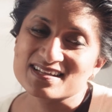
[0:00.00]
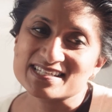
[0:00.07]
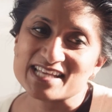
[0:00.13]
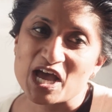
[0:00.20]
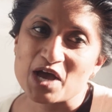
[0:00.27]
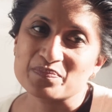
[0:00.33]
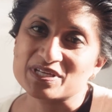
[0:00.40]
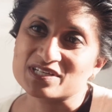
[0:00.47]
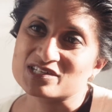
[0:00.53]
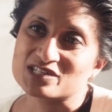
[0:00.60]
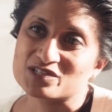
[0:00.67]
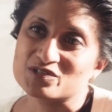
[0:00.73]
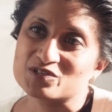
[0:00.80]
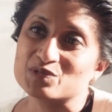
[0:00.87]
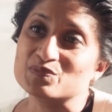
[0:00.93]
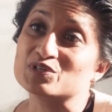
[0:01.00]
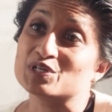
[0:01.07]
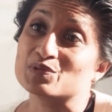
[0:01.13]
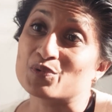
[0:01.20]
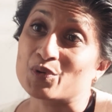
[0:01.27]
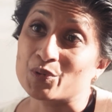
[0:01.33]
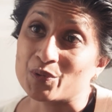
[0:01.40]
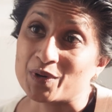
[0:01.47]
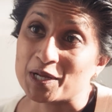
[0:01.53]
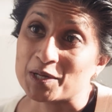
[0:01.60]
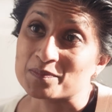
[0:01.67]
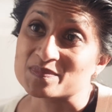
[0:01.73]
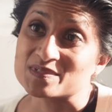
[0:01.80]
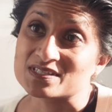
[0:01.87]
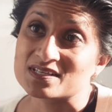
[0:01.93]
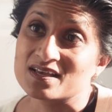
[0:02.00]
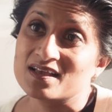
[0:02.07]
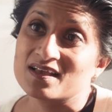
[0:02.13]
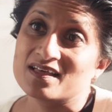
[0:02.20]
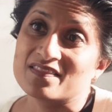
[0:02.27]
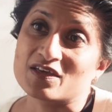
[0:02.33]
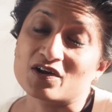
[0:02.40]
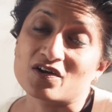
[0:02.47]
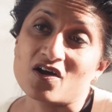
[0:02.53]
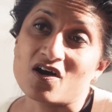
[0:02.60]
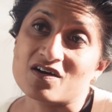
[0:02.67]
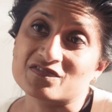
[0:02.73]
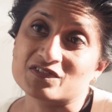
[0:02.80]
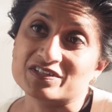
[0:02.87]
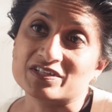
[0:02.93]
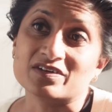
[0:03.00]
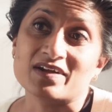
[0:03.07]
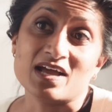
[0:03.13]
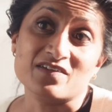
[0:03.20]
tap into community programs that are offered that are